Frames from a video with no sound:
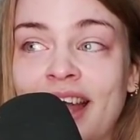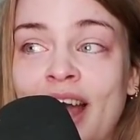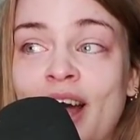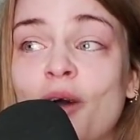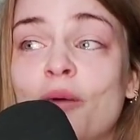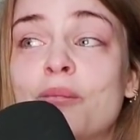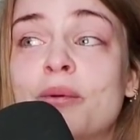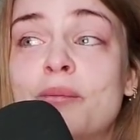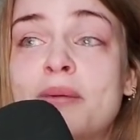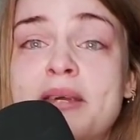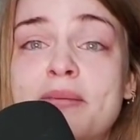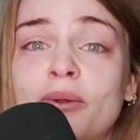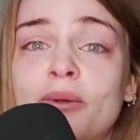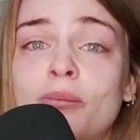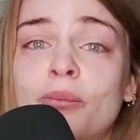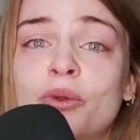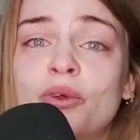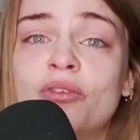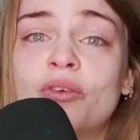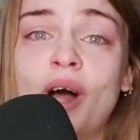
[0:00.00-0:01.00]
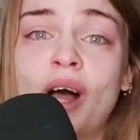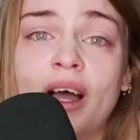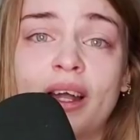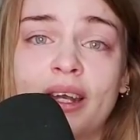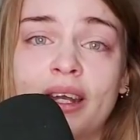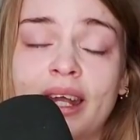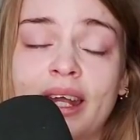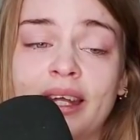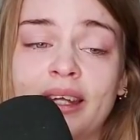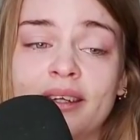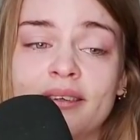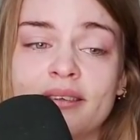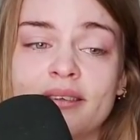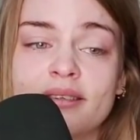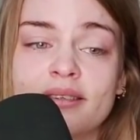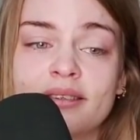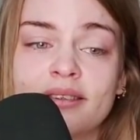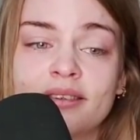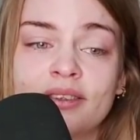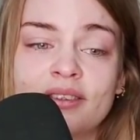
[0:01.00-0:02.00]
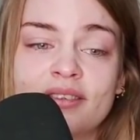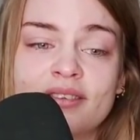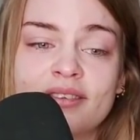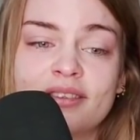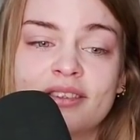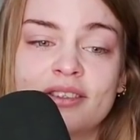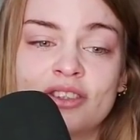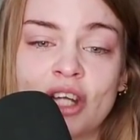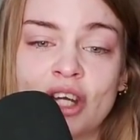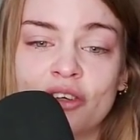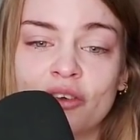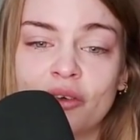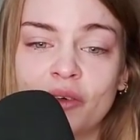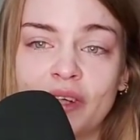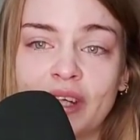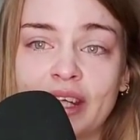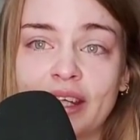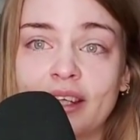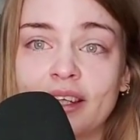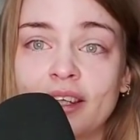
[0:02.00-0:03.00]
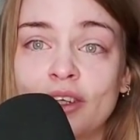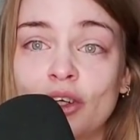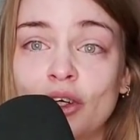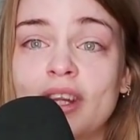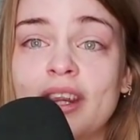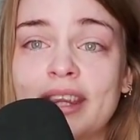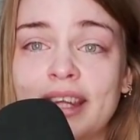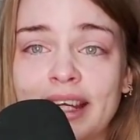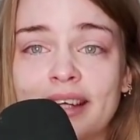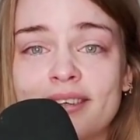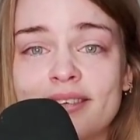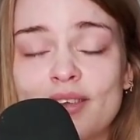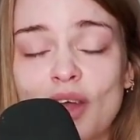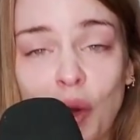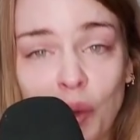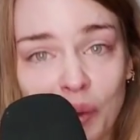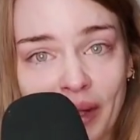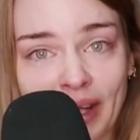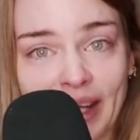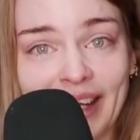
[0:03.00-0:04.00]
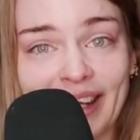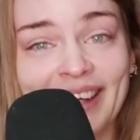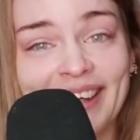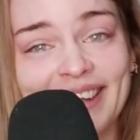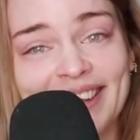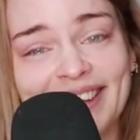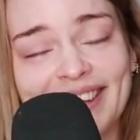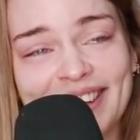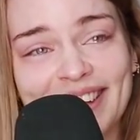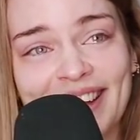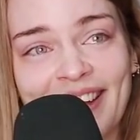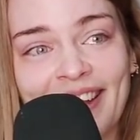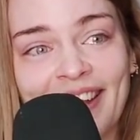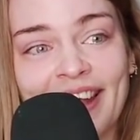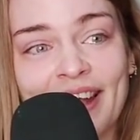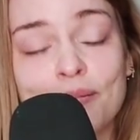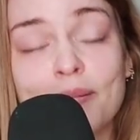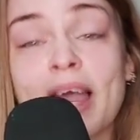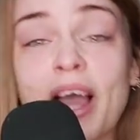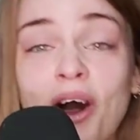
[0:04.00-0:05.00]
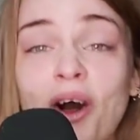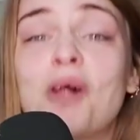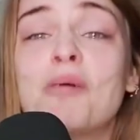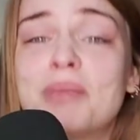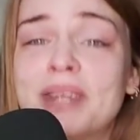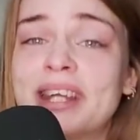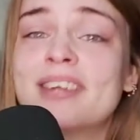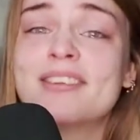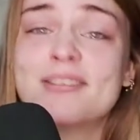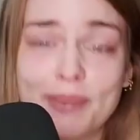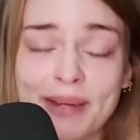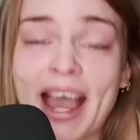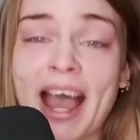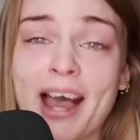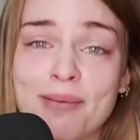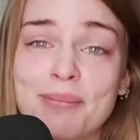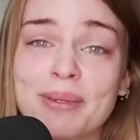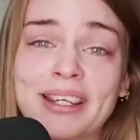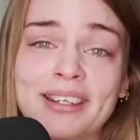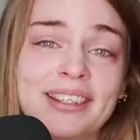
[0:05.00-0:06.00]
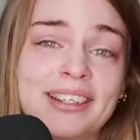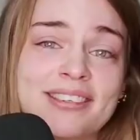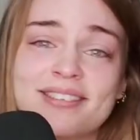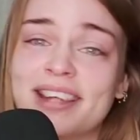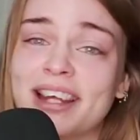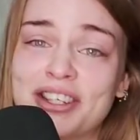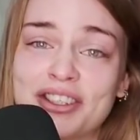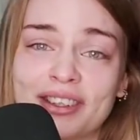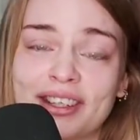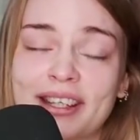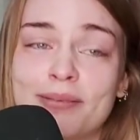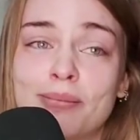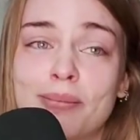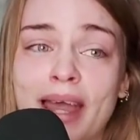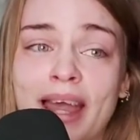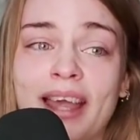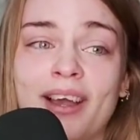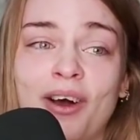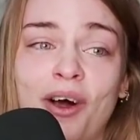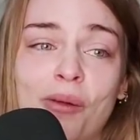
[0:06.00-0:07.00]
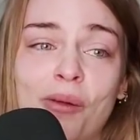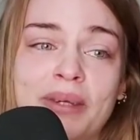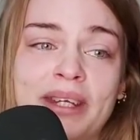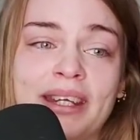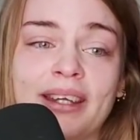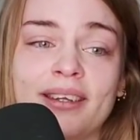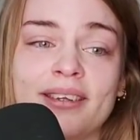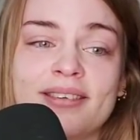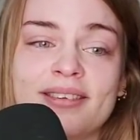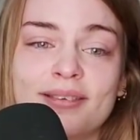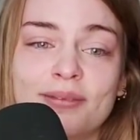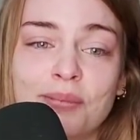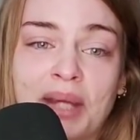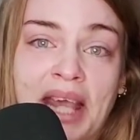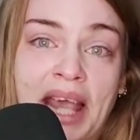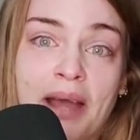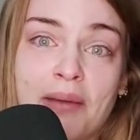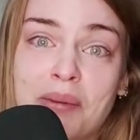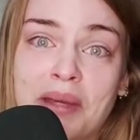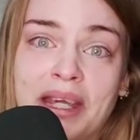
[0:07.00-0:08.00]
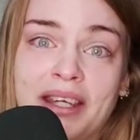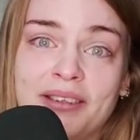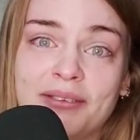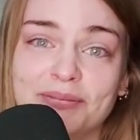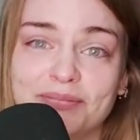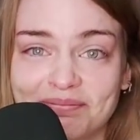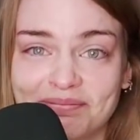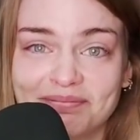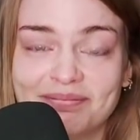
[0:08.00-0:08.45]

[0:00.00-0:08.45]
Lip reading: help people move on, and just generally good things only. May all beings be happy, essentially. May all beings be happy.